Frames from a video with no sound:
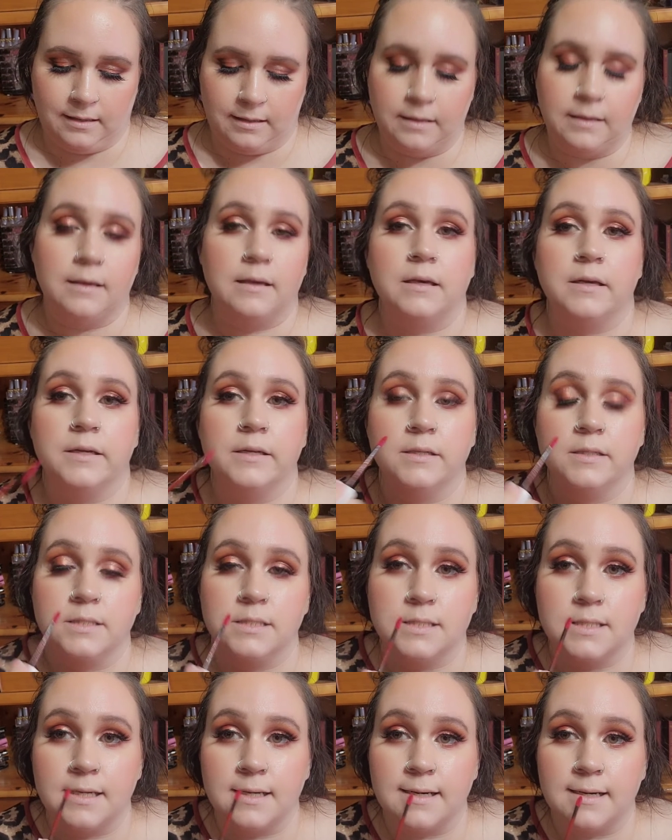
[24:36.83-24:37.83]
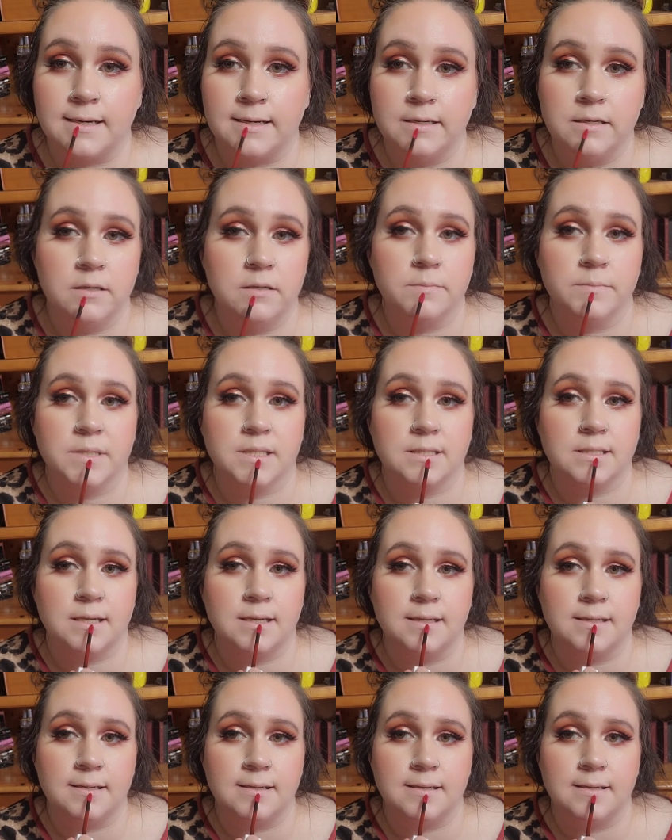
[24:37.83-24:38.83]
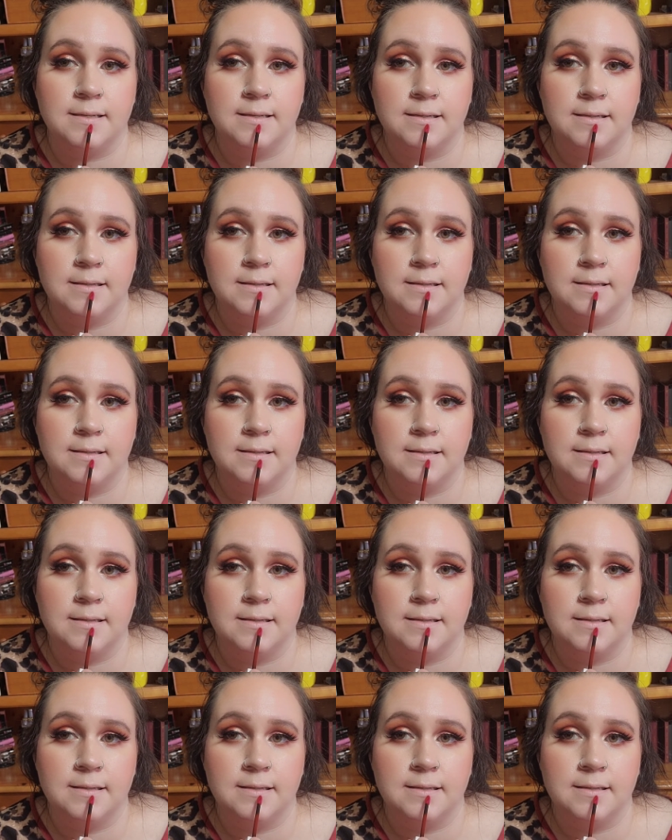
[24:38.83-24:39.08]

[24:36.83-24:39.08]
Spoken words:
and I am excited.